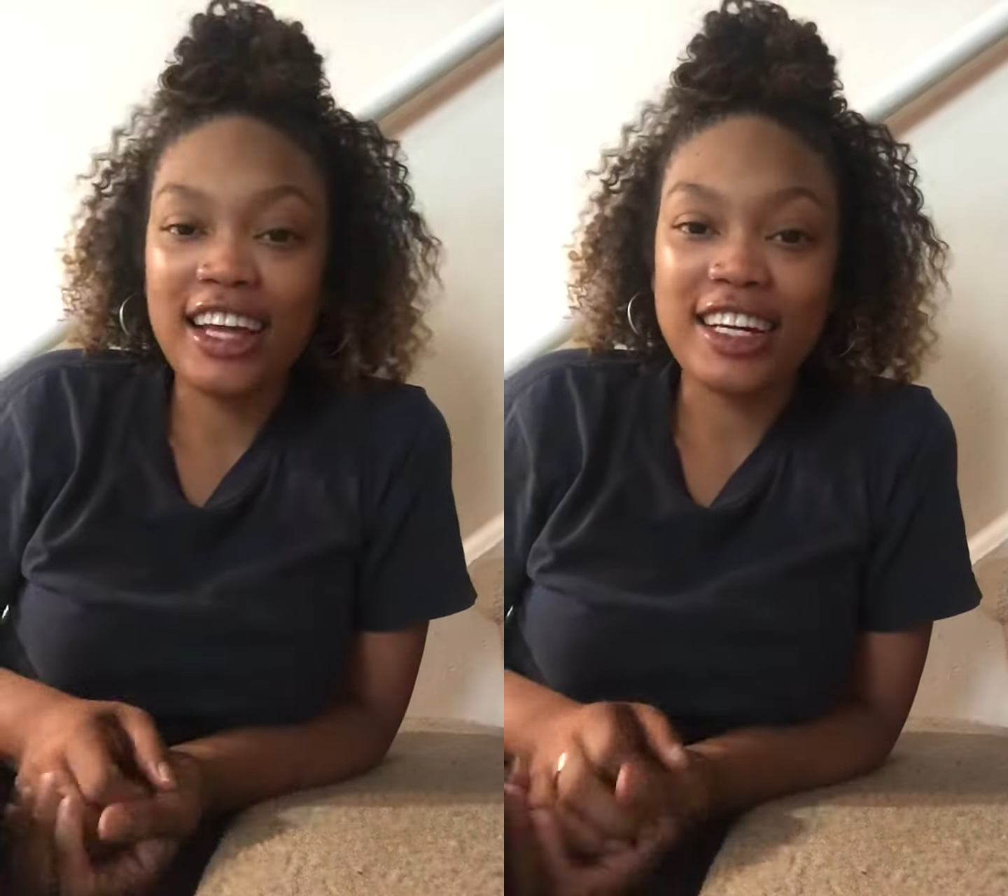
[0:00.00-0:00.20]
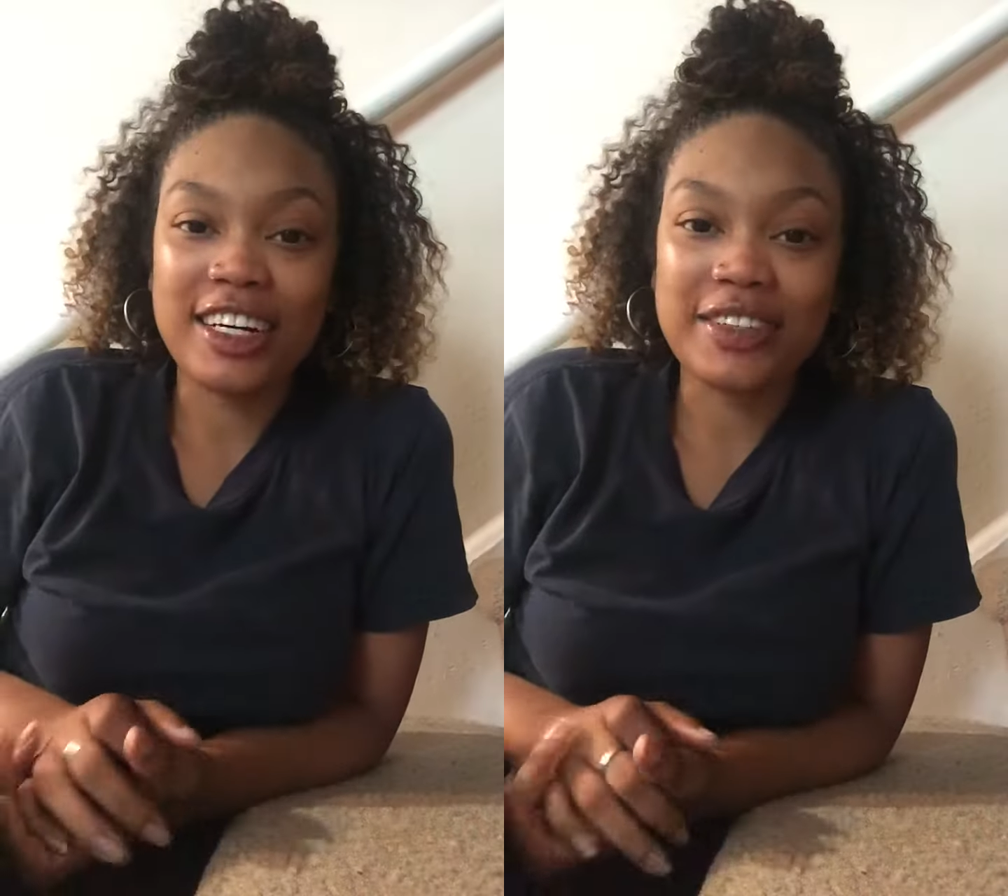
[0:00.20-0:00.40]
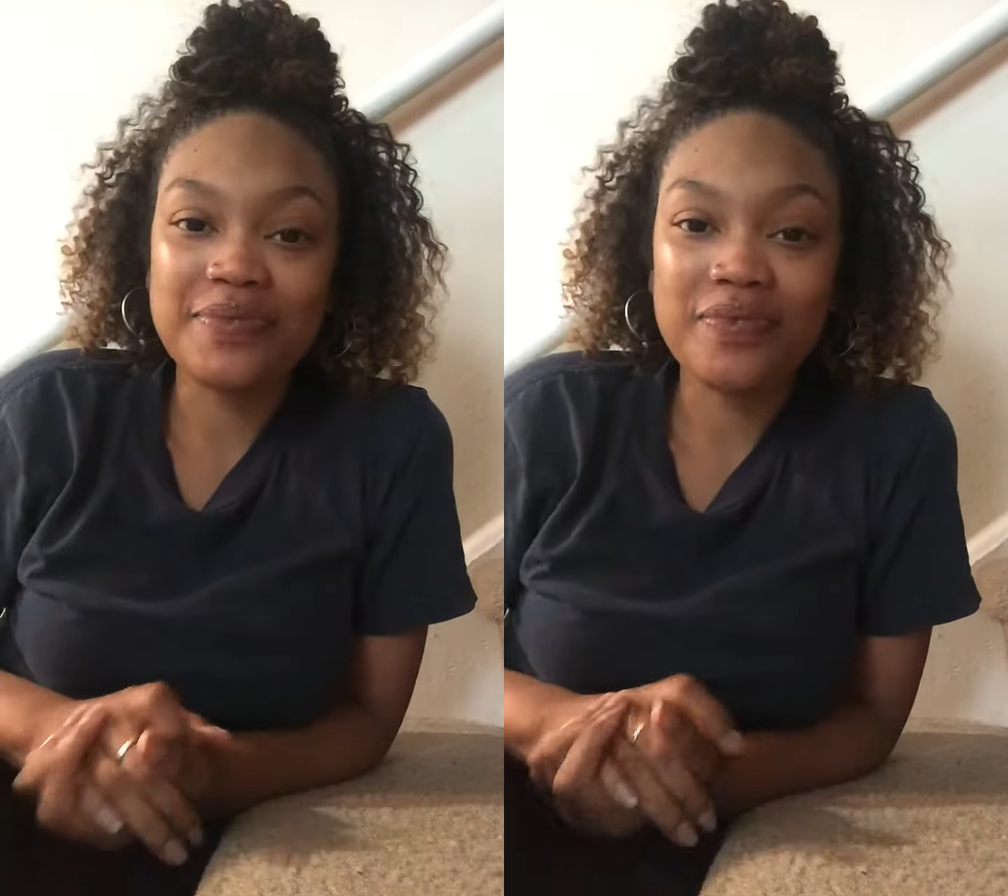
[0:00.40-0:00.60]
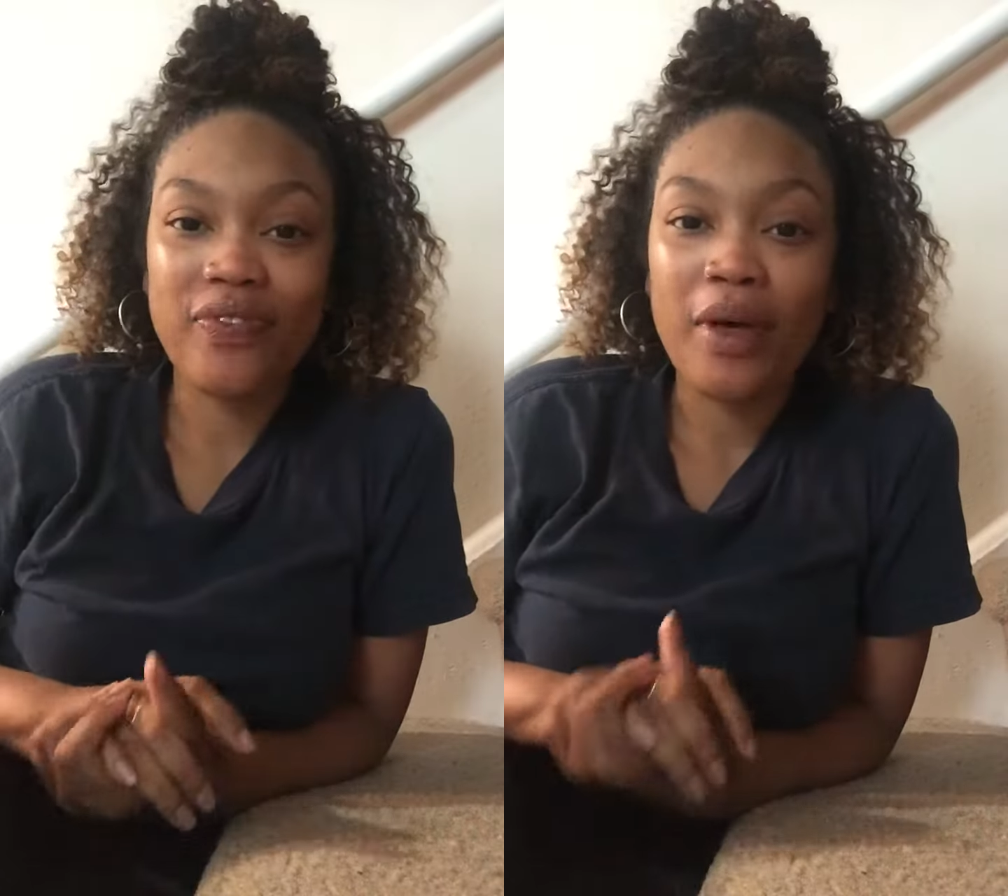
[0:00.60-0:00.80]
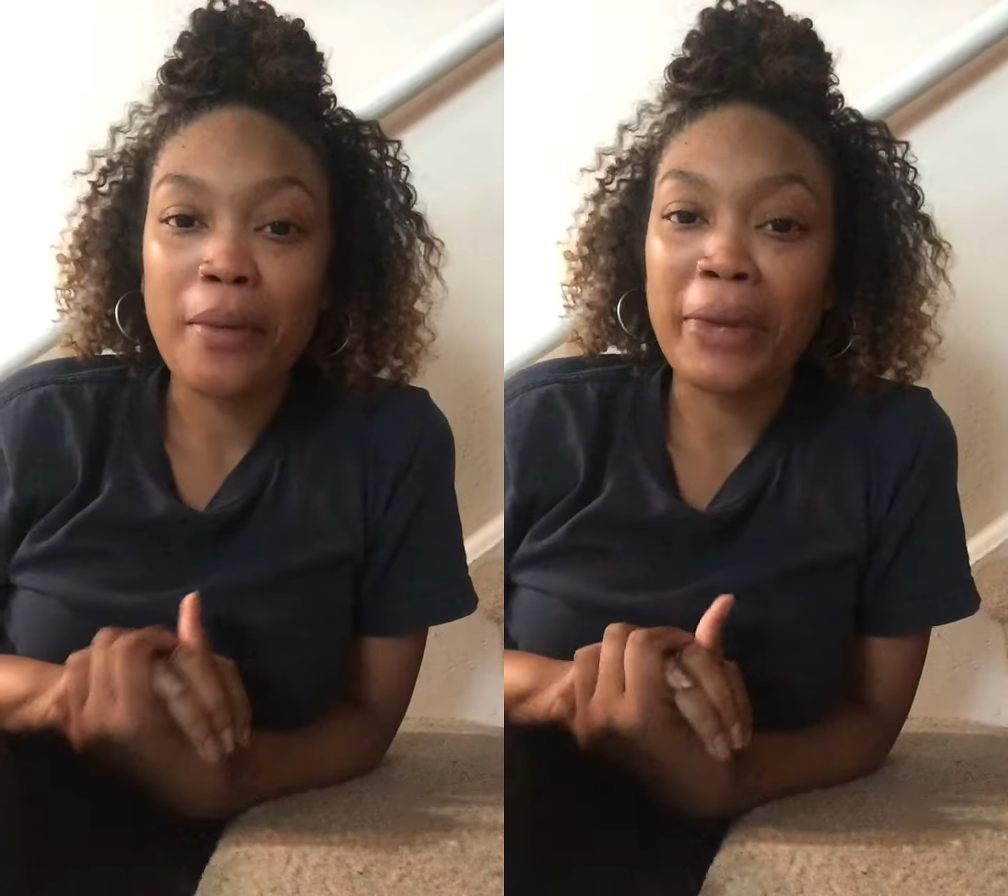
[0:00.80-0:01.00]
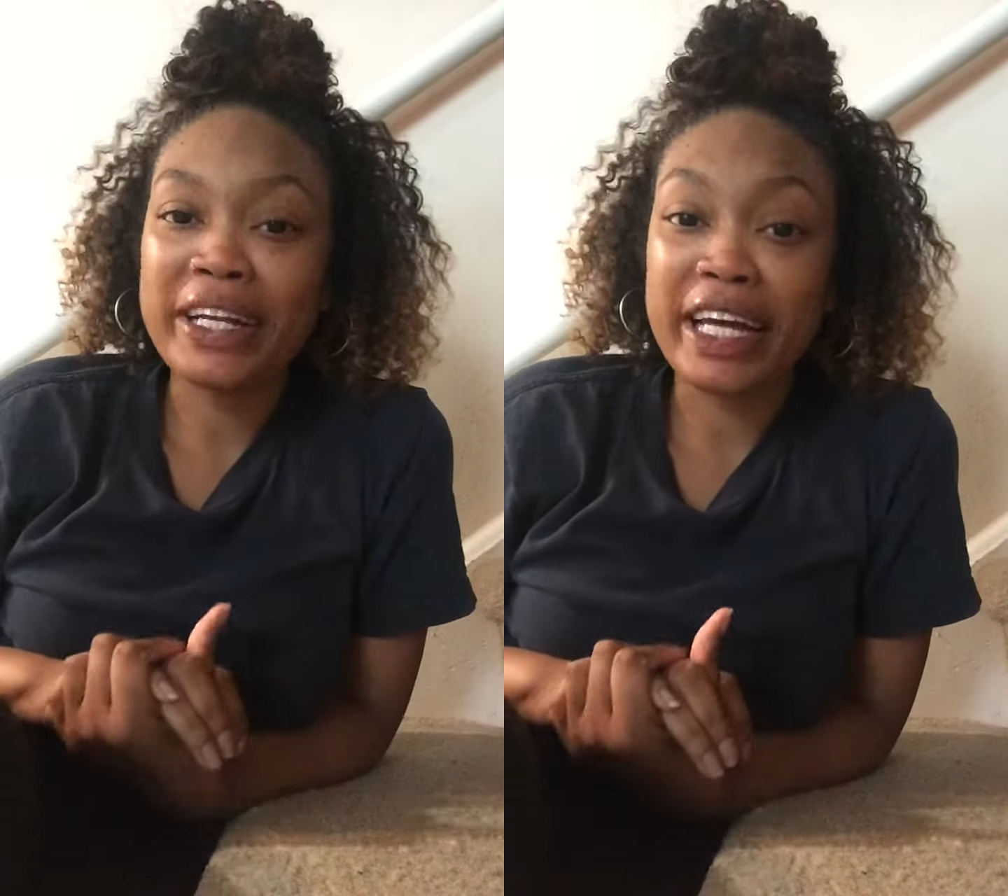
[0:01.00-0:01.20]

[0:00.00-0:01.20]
Hello, my